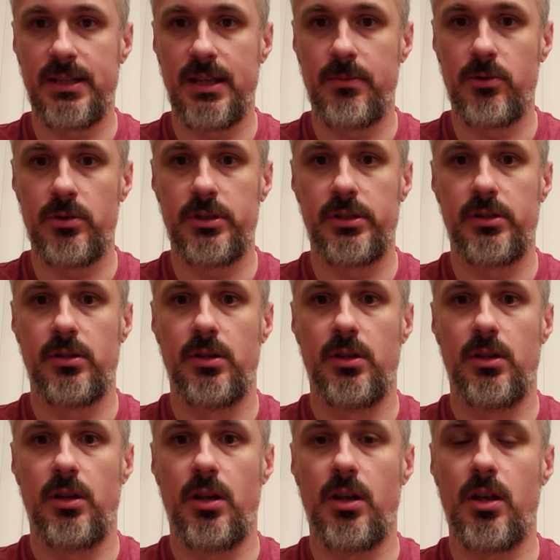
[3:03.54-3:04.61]
sabers
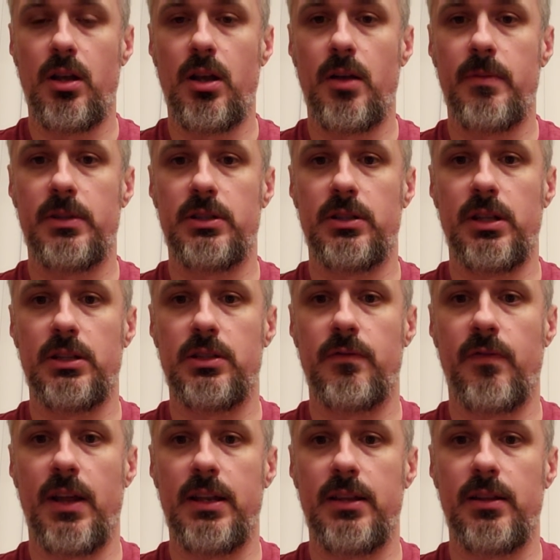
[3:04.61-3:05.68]
that you'd
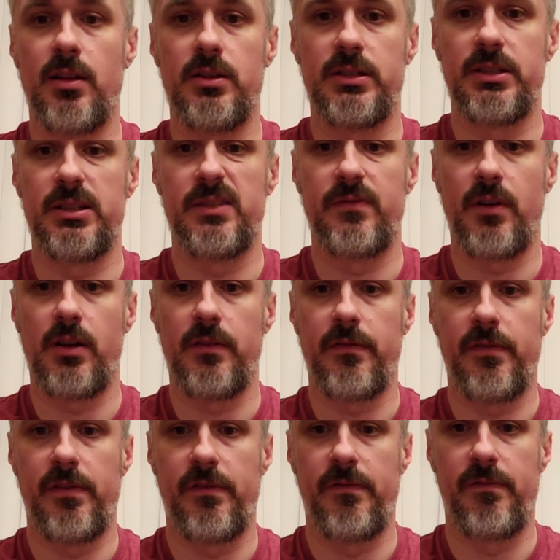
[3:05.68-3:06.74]
find in there. It's just this very
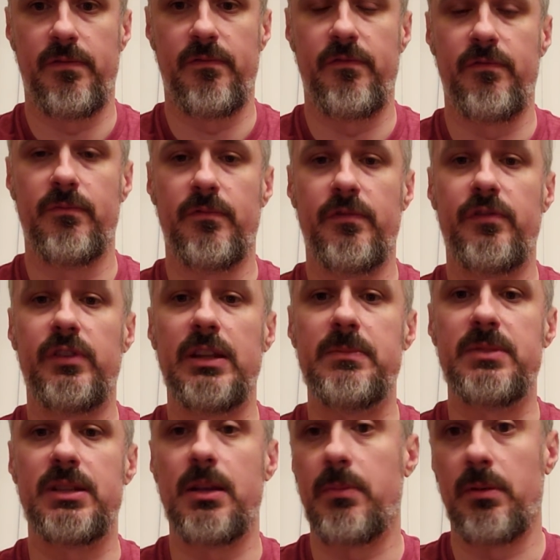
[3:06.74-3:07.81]

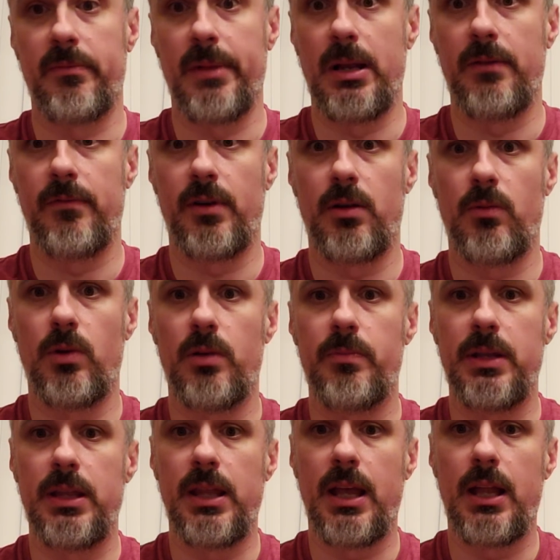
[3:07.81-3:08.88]
flimsy. I mean, it might even very well
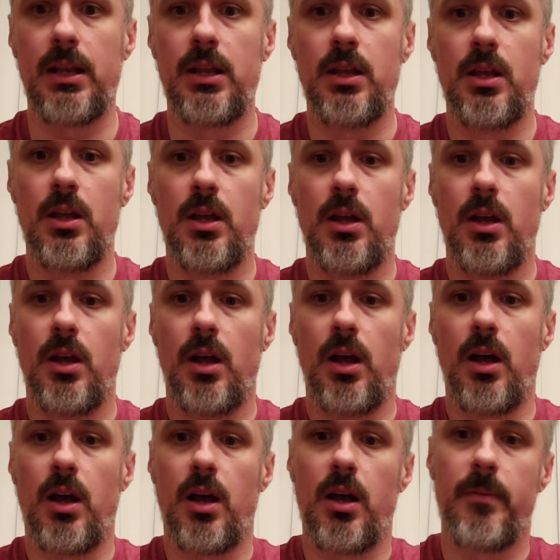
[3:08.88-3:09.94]
be that.
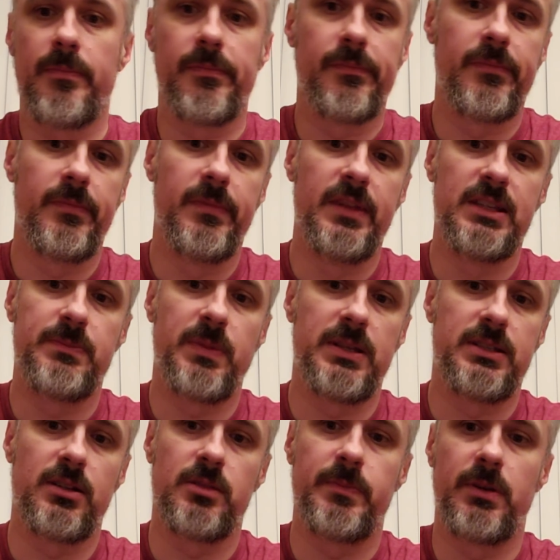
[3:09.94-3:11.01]
This
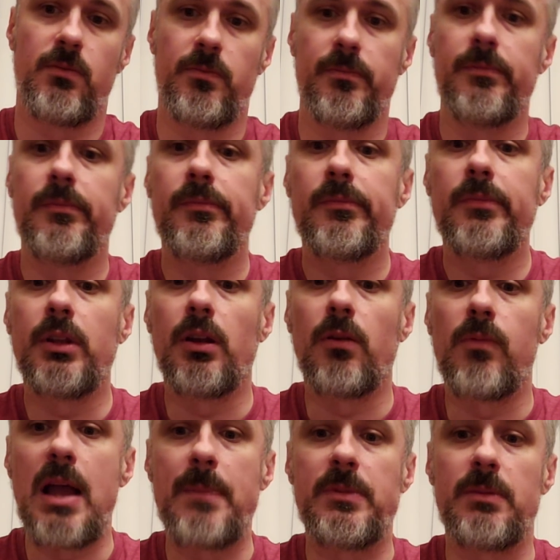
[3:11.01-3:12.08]
piece here has been
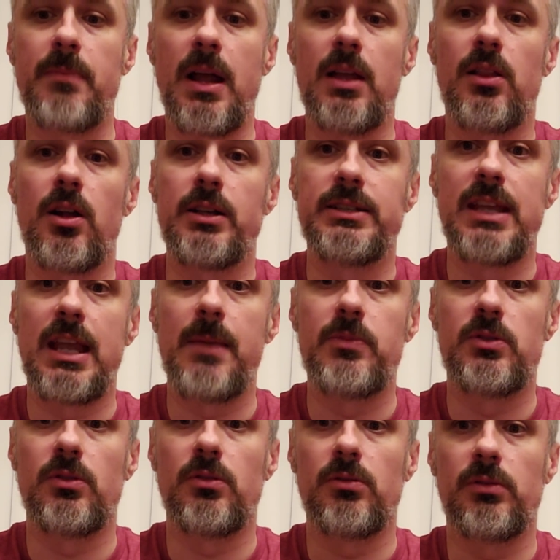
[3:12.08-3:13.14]
wrapped in Mylar
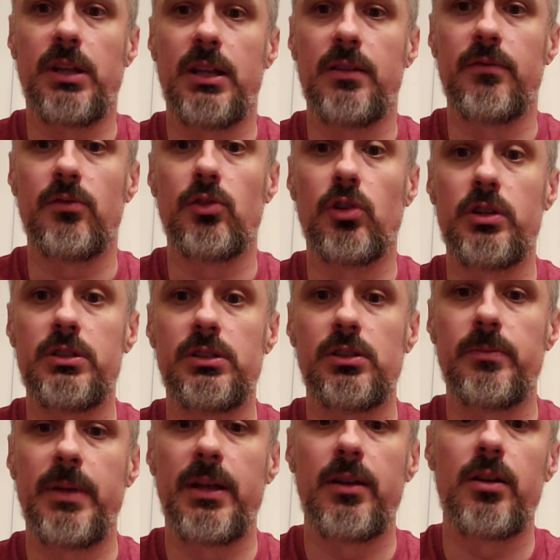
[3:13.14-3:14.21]
tape, so it kind of looks a
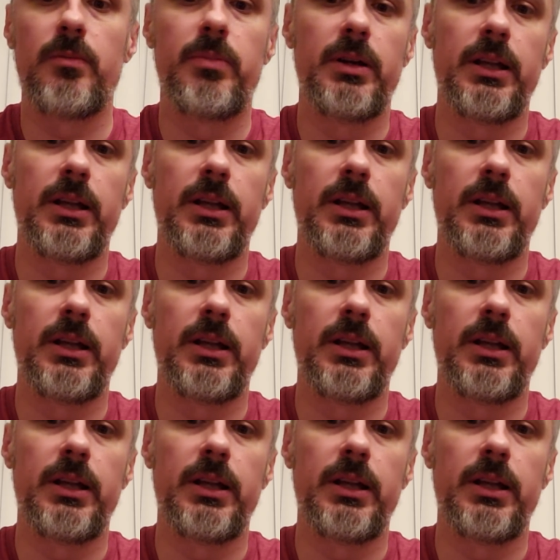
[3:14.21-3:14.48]
little better,